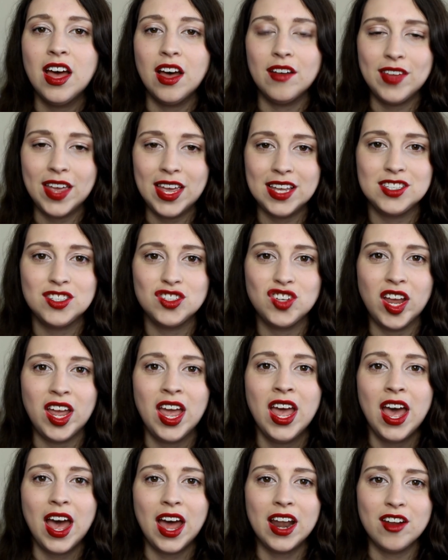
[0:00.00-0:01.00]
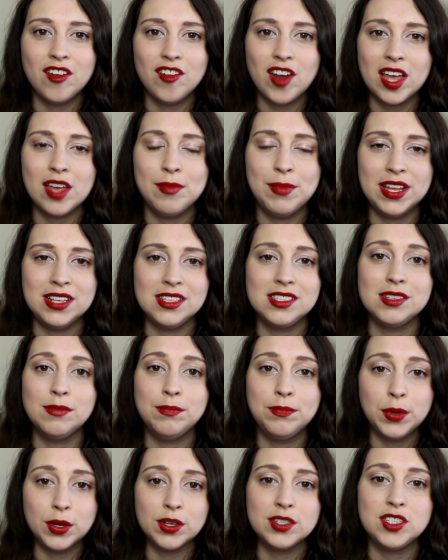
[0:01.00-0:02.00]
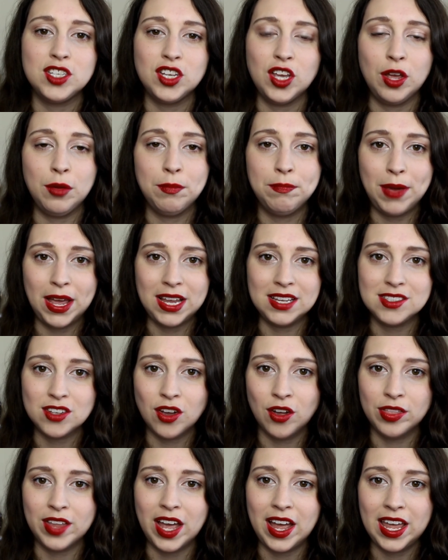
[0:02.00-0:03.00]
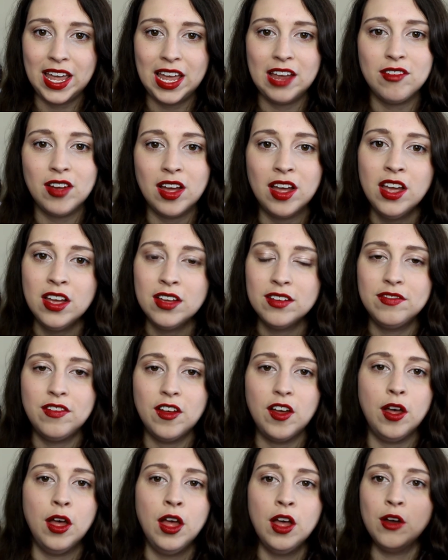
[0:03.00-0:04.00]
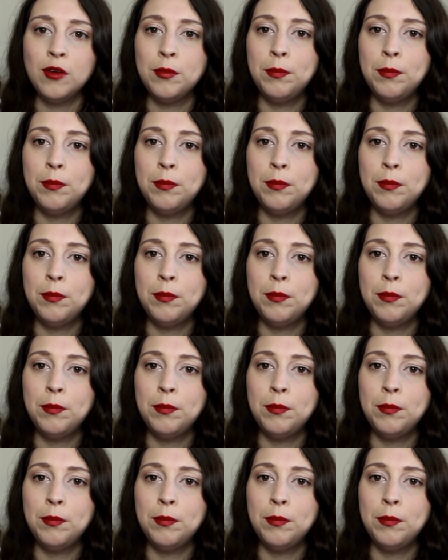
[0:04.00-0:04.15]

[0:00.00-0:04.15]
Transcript: of history and I recommend some books to you based on that era for